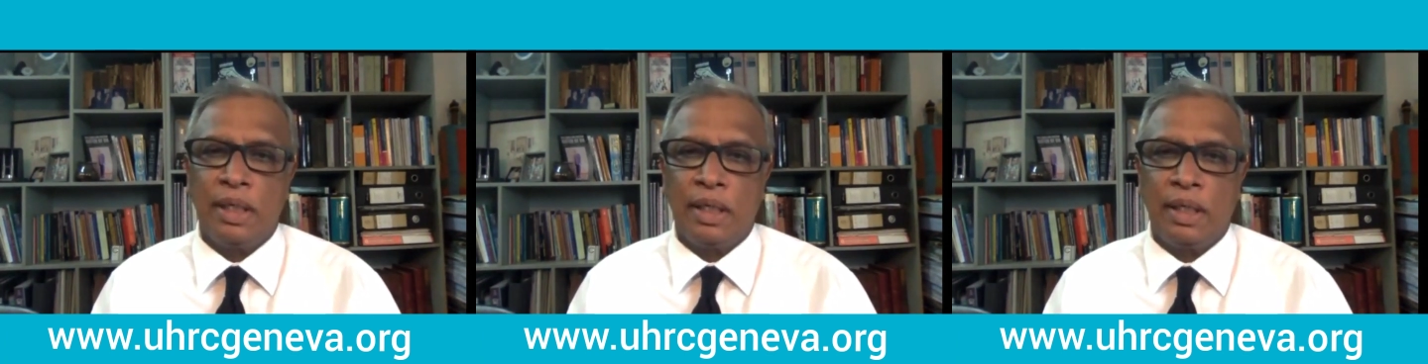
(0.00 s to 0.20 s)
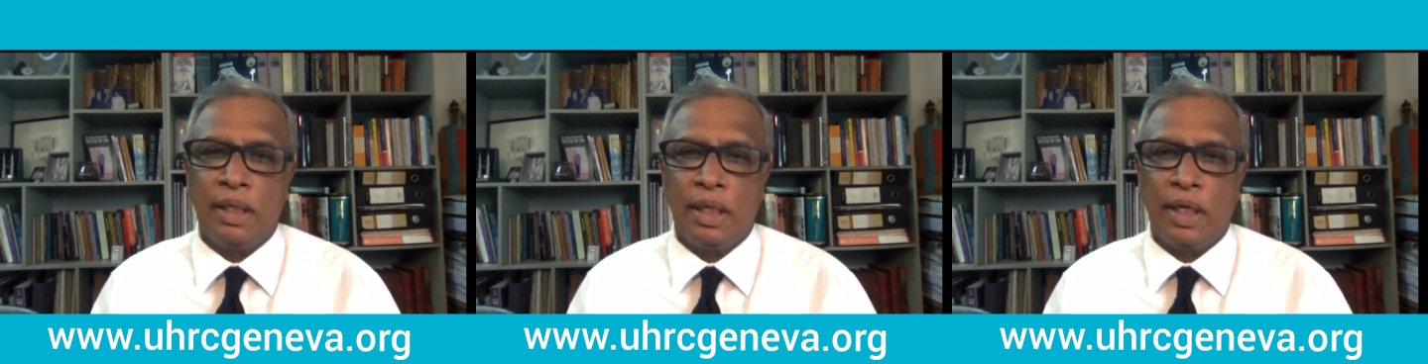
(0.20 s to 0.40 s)

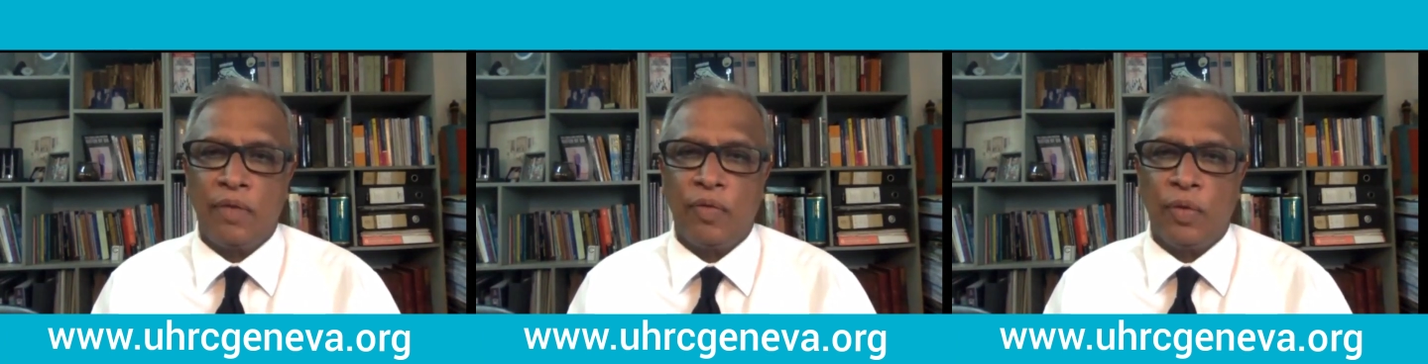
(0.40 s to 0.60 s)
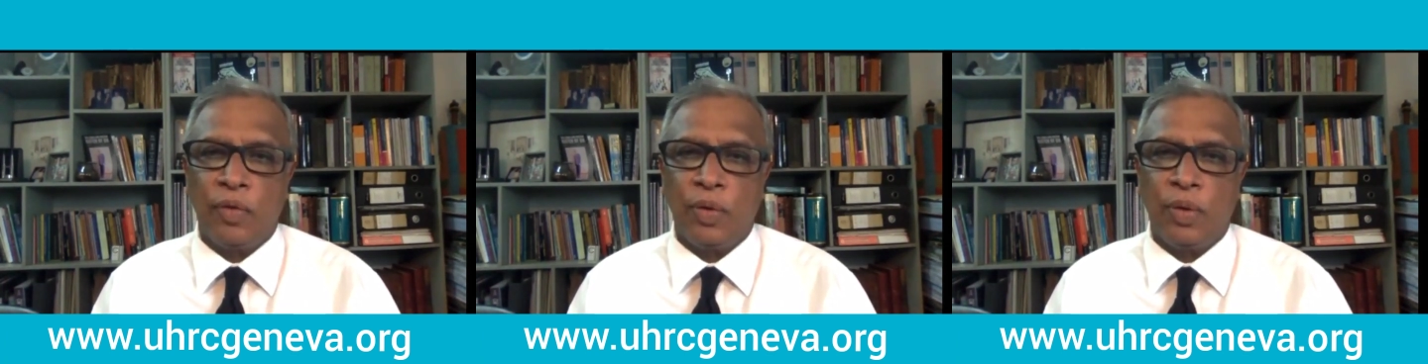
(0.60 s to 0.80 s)

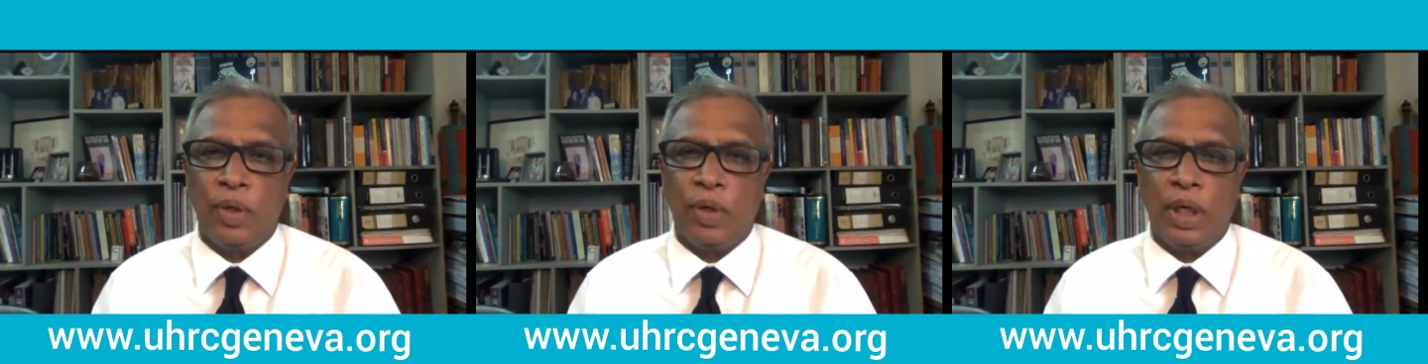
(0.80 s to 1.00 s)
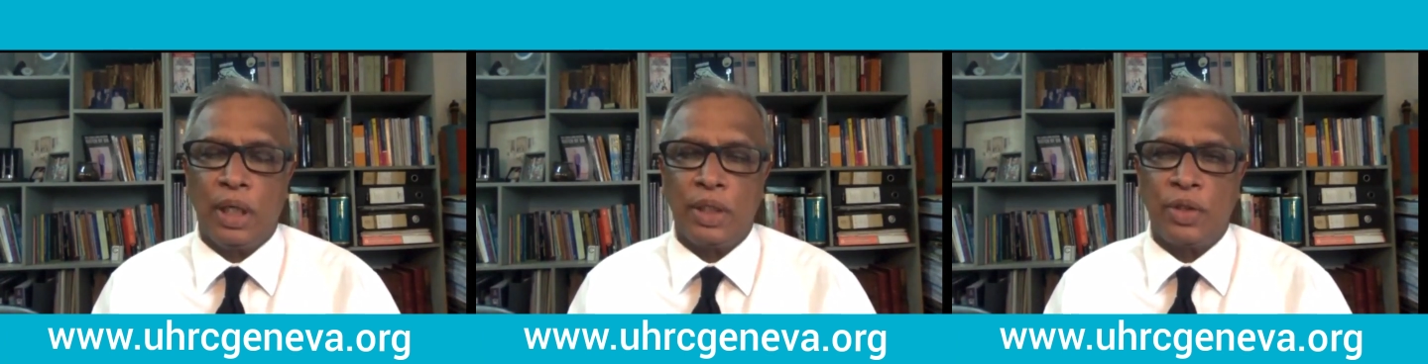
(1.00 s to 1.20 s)

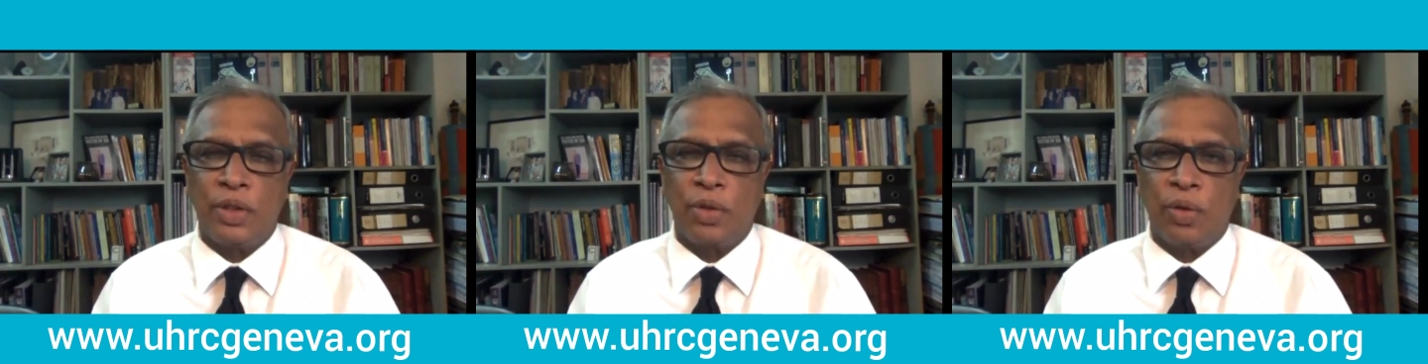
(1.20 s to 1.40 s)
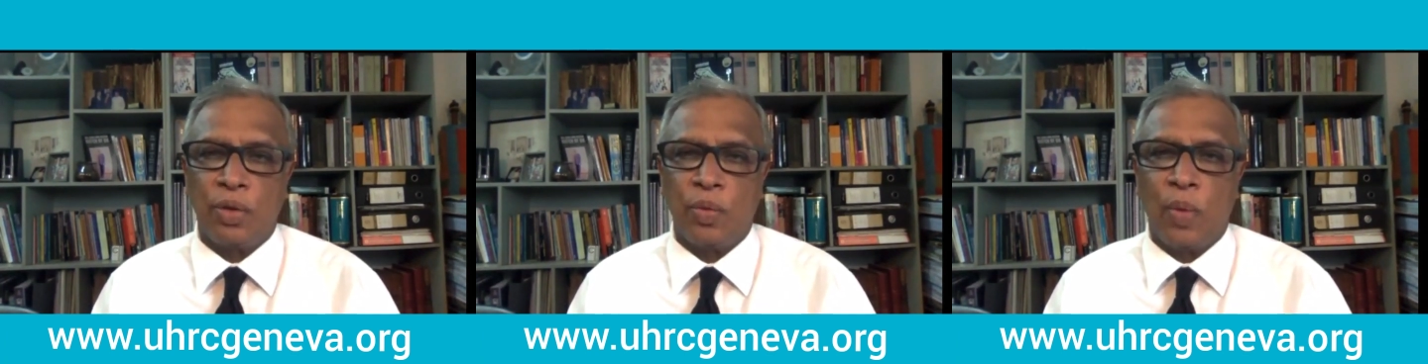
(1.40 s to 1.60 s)

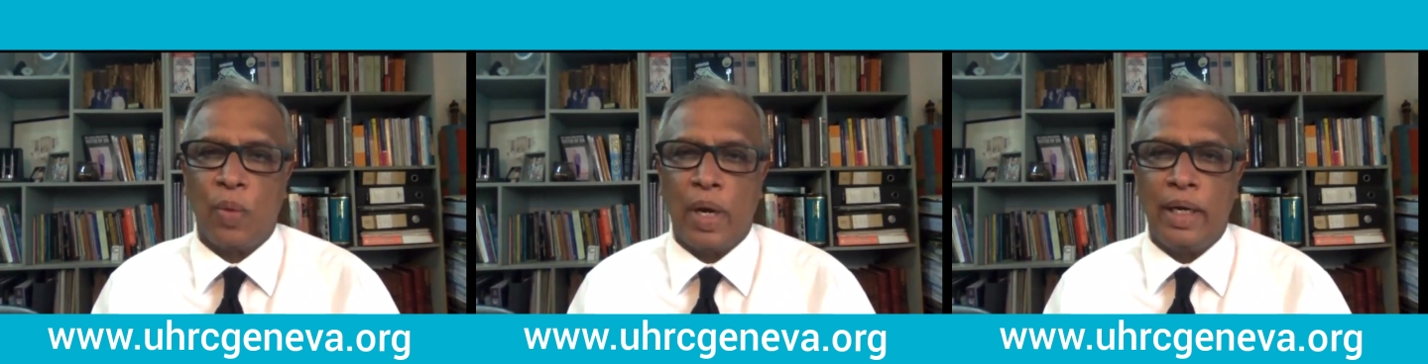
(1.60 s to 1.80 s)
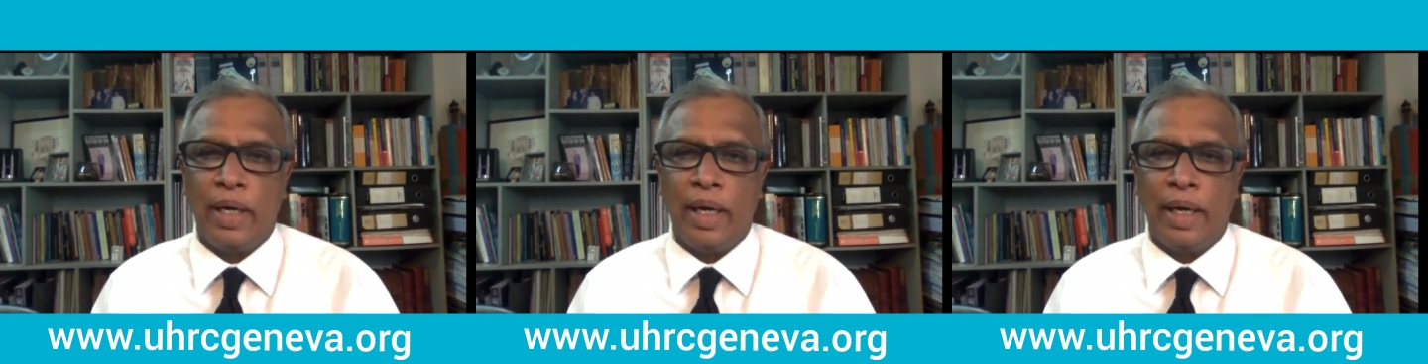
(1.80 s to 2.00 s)

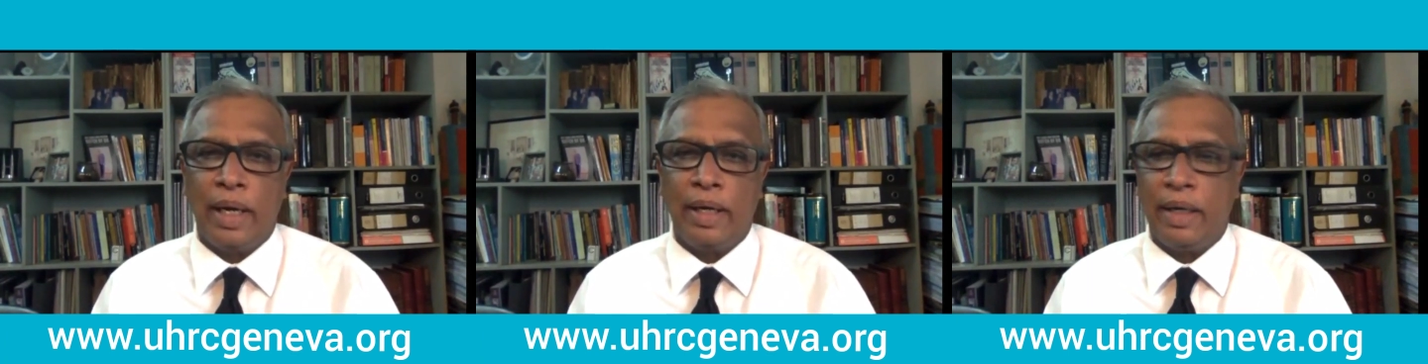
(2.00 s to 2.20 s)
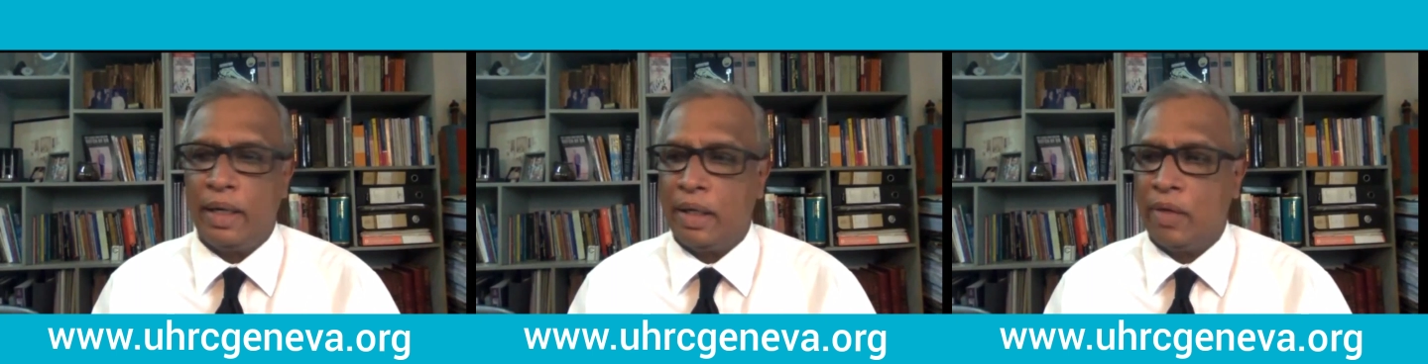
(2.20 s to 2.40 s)
34/1 and